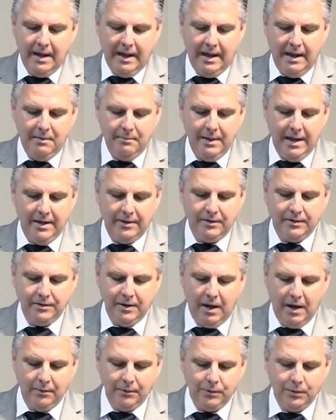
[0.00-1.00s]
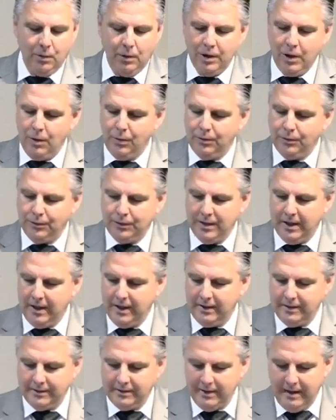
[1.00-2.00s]
Amen. Psalms
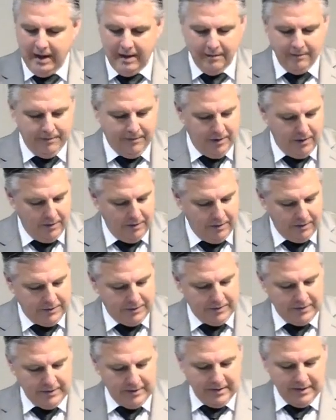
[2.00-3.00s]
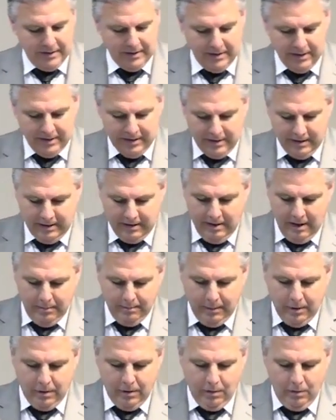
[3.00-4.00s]
106 and verse
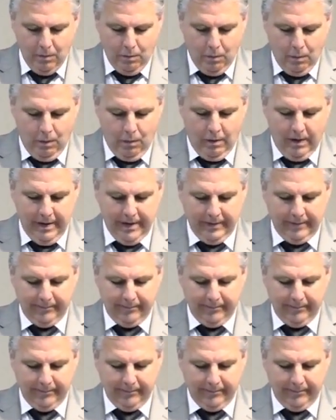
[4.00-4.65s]
number 1.